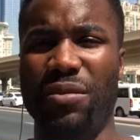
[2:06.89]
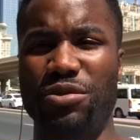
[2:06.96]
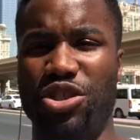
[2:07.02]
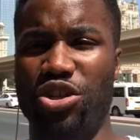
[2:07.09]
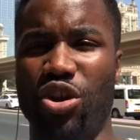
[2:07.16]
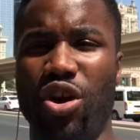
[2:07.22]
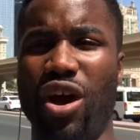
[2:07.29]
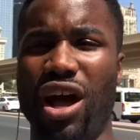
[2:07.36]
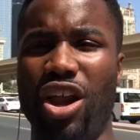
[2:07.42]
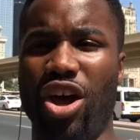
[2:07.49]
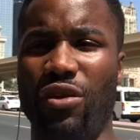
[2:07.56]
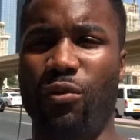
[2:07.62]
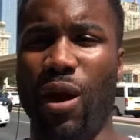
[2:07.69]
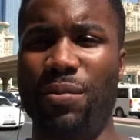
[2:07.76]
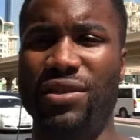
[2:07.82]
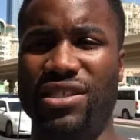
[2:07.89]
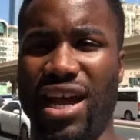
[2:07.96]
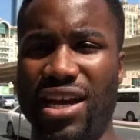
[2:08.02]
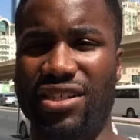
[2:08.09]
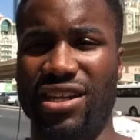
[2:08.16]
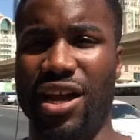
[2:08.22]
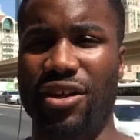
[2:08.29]
I'm sure a lot of web
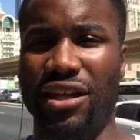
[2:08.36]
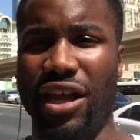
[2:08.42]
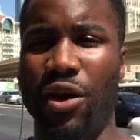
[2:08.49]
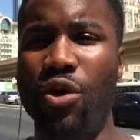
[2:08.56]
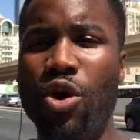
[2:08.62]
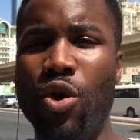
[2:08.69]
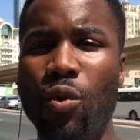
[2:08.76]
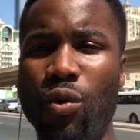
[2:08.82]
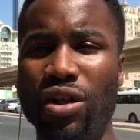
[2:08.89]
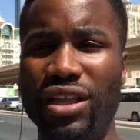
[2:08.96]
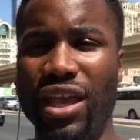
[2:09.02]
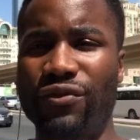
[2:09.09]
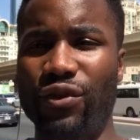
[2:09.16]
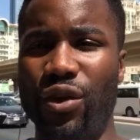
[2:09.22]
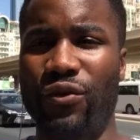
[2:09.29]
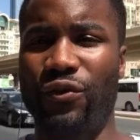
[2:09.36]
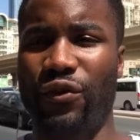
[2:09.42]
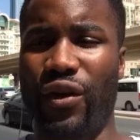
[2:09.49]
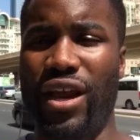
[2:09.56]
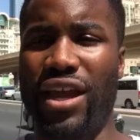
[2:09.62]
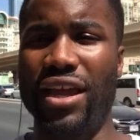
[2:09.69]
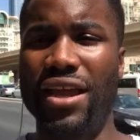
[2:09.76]
designers out there will give you a
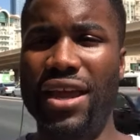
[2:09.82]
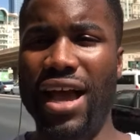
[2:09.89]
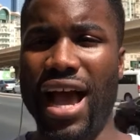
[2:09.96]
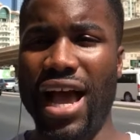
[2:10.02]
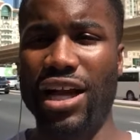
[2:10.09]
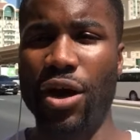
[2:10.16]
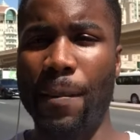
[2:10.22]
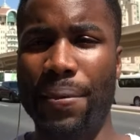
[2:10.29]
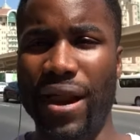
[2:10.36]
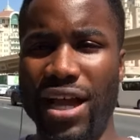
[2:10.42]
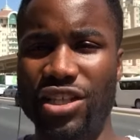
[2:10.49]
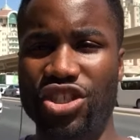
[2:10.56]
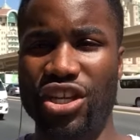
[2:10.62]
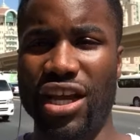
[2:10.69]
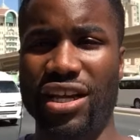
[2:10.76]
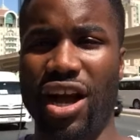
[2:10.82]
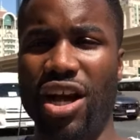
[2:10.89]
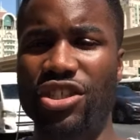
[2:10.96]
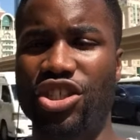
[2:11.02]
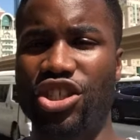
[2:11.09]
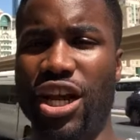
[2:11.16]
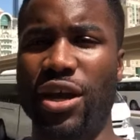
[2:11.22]
free uh, compliance check
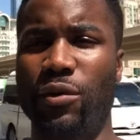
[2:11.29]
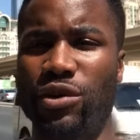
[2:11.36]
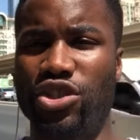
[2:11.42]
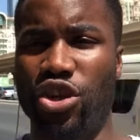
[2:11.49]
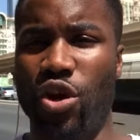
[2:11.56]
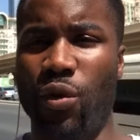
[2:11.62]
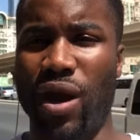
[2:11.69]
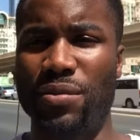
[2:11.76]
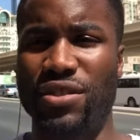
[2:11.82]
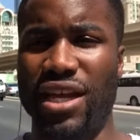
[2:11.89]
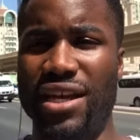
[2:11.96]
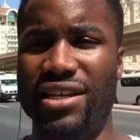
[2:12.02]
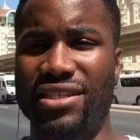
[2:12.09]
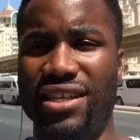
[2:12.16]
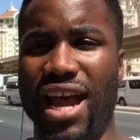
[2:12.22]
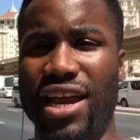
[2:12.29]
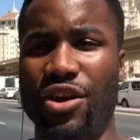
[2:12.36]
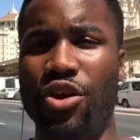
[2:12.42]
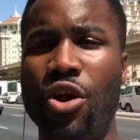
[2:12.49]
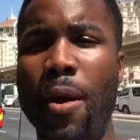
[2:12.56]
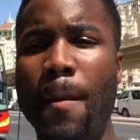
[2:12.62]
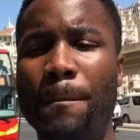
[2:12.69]
and check with your website designer